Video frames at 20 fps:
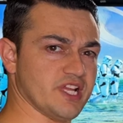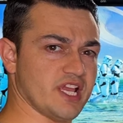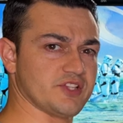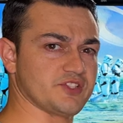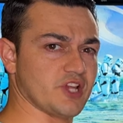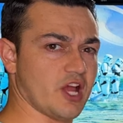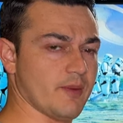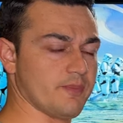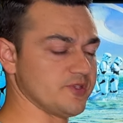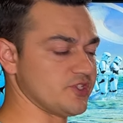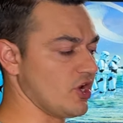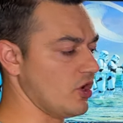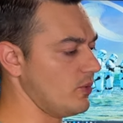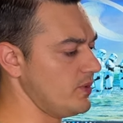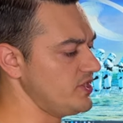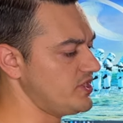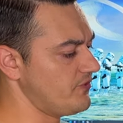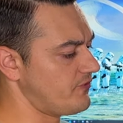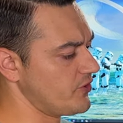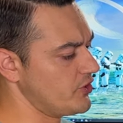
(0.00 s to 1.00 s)
desktop, as
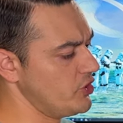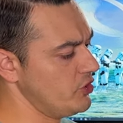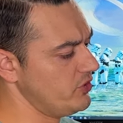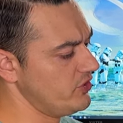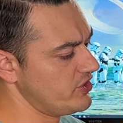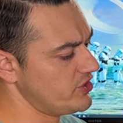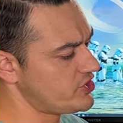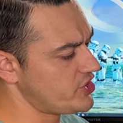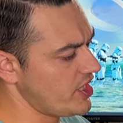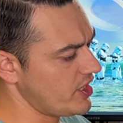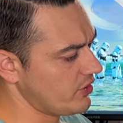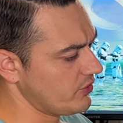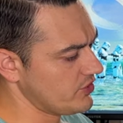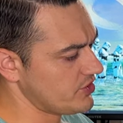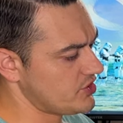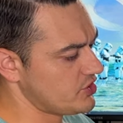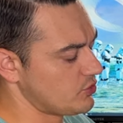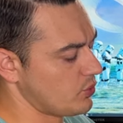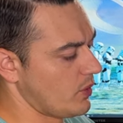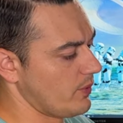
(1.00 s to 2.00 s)
always, if you're new to the channel,
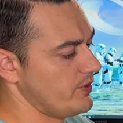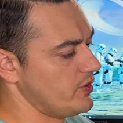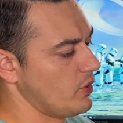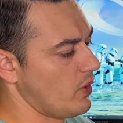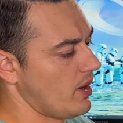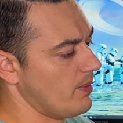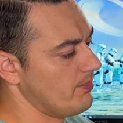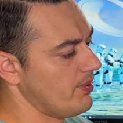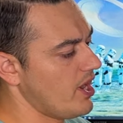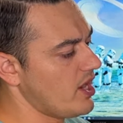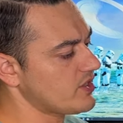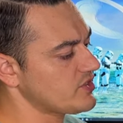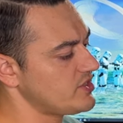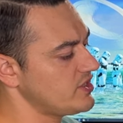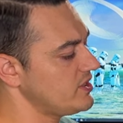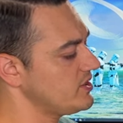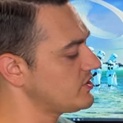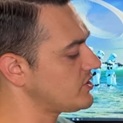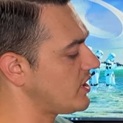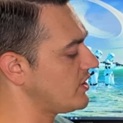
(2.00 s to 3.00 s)
this is where we do our
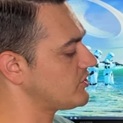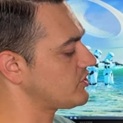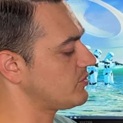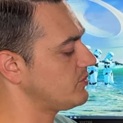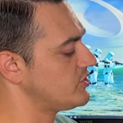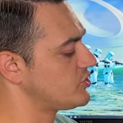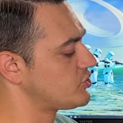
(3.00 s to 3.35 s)
unboxings, custom